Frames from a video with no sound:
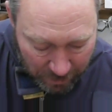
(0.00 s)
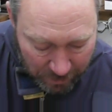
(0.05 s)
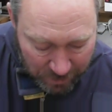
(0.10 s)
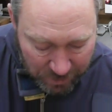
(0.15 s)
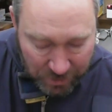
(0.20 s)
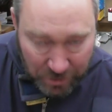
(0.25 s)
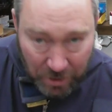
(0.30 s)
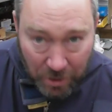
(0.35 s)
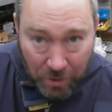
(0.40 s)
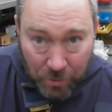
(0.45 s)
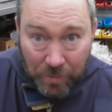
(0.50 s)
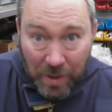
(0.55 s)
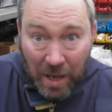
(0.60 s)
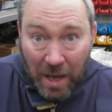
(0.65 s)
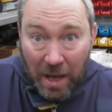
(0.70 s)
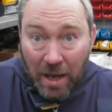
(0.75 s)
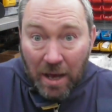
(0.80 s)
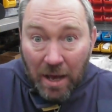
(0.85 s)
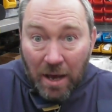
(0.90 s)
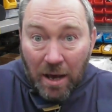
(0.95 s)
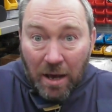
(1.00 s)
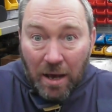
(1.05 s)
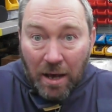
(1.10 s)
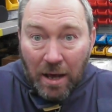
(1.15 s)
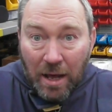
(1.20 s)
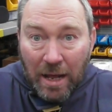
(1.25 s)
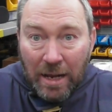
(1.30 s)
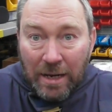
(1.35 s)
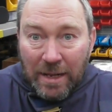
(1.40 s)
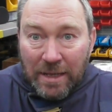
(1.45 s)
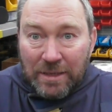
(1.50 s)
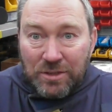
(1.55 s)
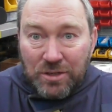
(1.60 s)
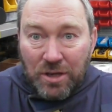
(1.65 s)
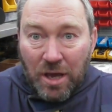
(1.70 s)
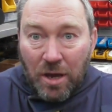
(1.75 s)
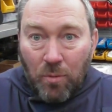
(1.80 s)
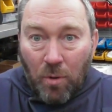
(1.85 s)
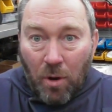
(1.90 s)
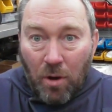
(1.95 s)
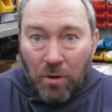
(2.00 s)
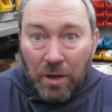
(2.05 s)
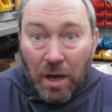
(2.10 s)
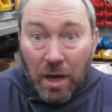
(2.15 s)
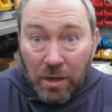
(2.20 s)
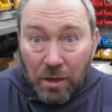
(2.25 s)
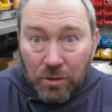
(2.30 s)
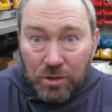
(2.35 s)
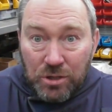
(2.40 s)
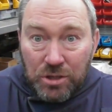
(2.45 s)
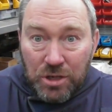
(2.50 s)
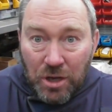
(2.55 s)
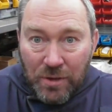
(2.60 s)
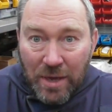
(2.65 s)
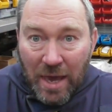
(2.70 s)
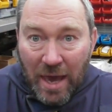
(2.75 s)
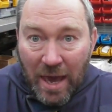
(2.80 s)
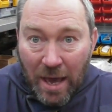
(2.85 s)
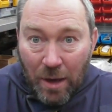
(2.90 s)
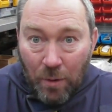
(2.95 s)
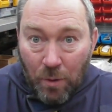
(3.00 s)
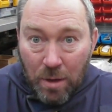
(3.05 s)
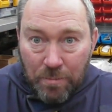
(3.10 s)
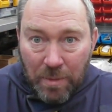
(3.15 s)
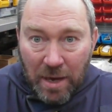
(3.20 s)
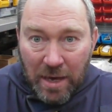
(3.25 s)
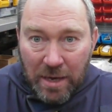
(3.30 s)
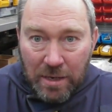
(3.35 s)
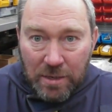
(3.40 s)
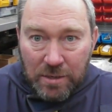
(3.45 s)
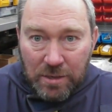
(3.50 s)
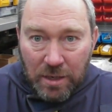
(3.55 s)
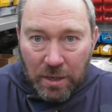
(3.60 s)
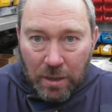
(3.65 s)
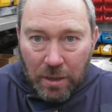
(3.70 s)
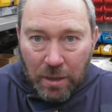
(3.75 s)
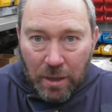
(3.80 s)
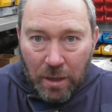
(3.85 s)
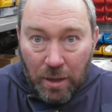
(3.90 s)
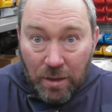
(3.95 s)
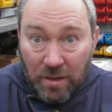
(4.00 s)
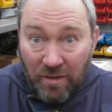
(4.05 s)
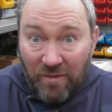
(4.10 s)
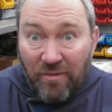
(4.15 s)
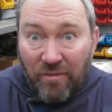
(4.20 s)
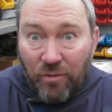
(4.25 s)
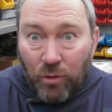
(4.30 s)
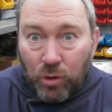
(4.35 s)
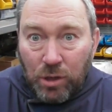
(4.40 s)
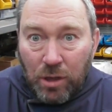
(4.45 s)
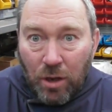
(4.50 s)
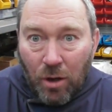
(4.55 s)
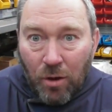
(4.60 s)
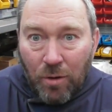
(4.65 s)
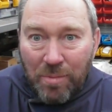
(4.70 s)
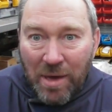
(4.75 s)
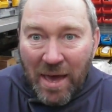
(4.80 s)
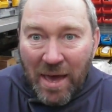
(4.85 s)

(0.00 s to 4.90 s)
So let's go on and I'll show you how I made the foot long